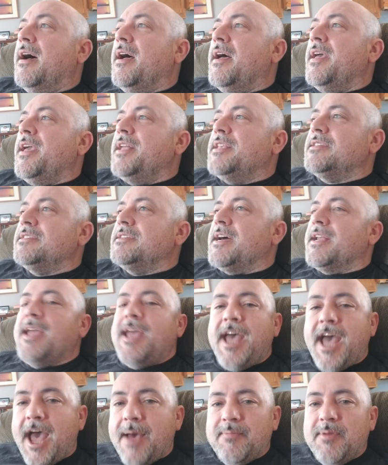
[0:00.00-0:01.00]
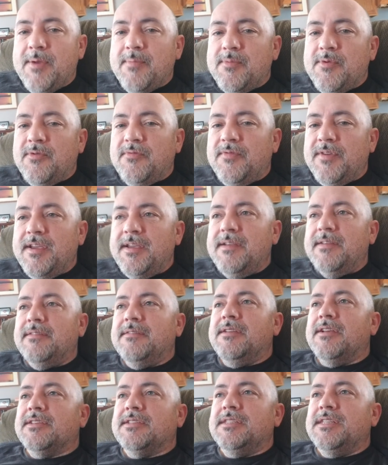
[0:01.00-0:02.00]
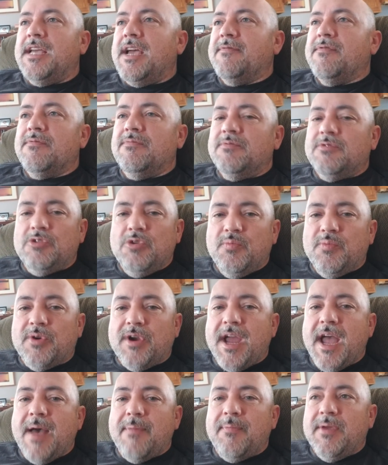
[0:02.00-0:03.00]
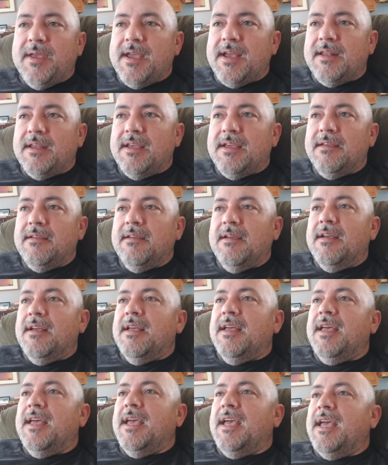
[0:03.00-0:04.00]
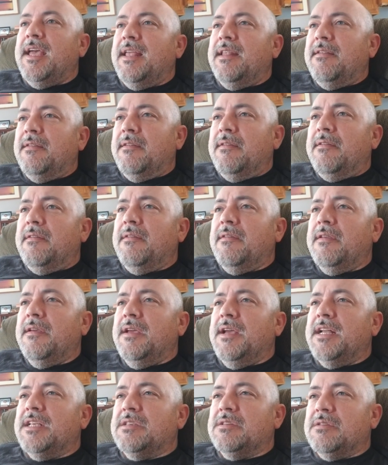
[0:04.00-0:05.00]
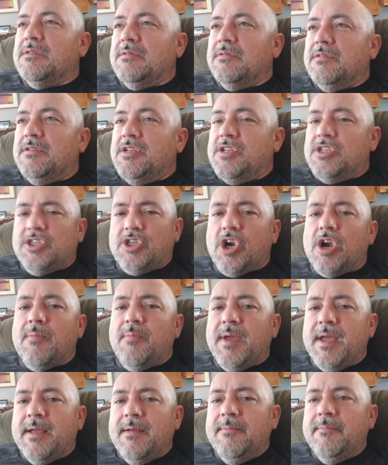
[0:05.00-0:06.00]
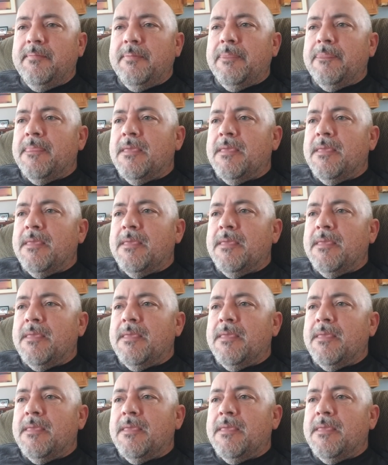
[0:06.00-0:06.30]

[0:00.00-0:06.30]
It's not a happy movie. It doesn't have a super happy ending, and it's disturbing.